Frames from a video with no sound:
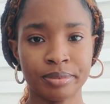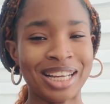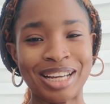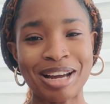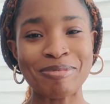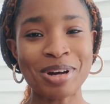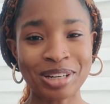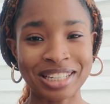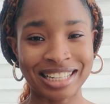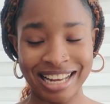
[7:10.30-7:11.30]
Okay, I'm
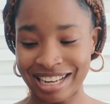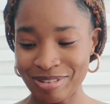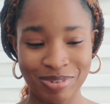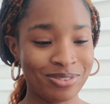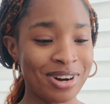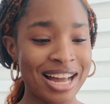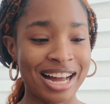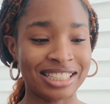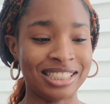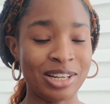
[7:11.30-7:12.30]
not gonna lie, before I
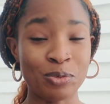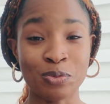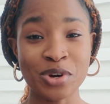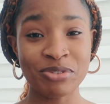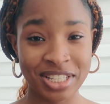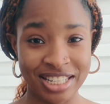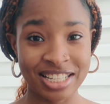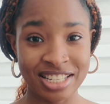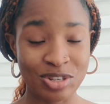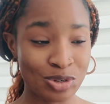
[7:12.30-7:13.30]
actually whiffed
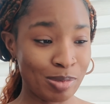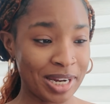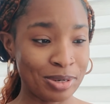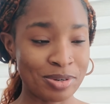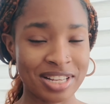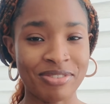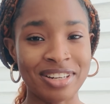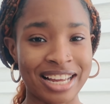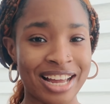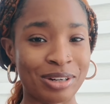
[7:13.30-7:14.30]
this into my nose, I
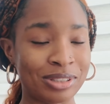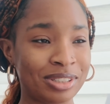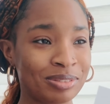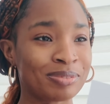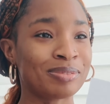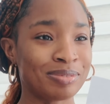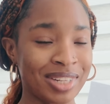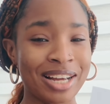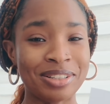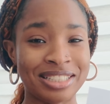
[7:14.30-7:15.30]
feel like I could
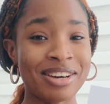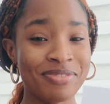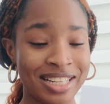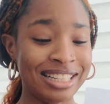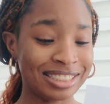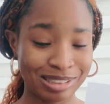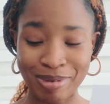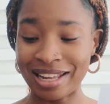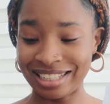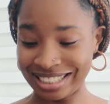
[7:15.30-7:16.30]
definitely
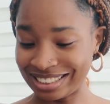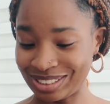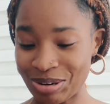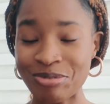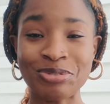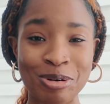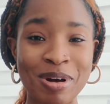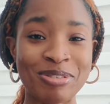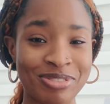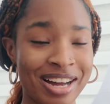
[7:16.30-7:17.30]
smell it from
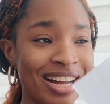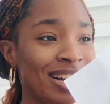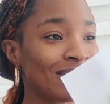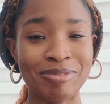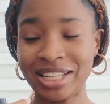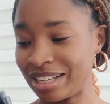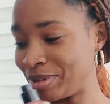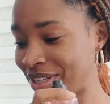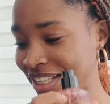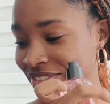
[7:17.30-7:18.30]
afar. I think
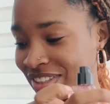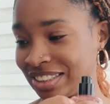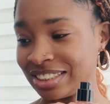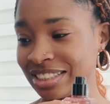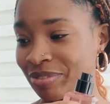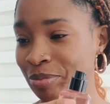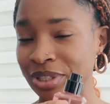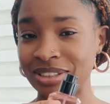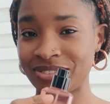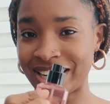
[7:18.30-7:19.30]
I'm gonna give this a
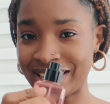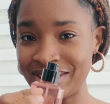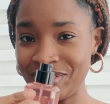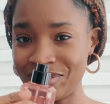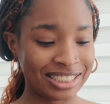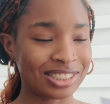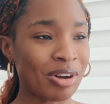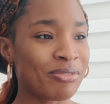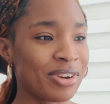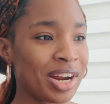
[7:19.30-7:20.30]
7.5.
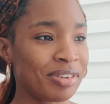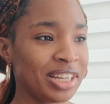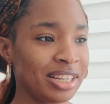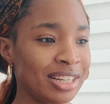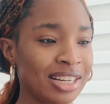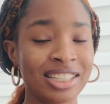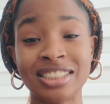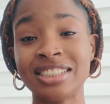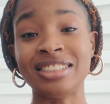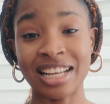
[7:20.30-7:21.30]

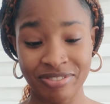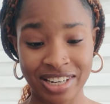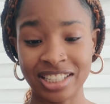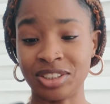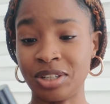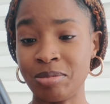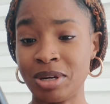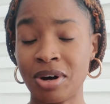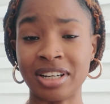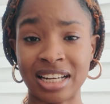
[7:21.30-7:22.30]
It's definitely gonna
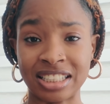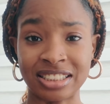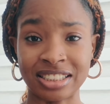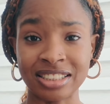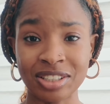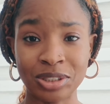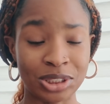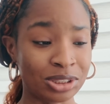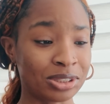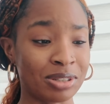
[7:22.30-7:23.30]
be long lasting,
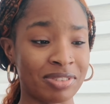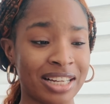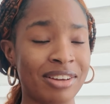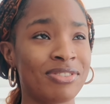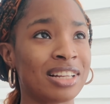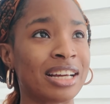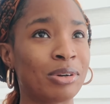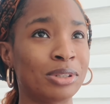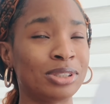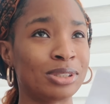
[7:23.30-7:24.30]
just because of, like, I feel
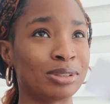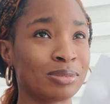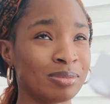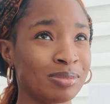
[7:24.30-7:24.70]
like also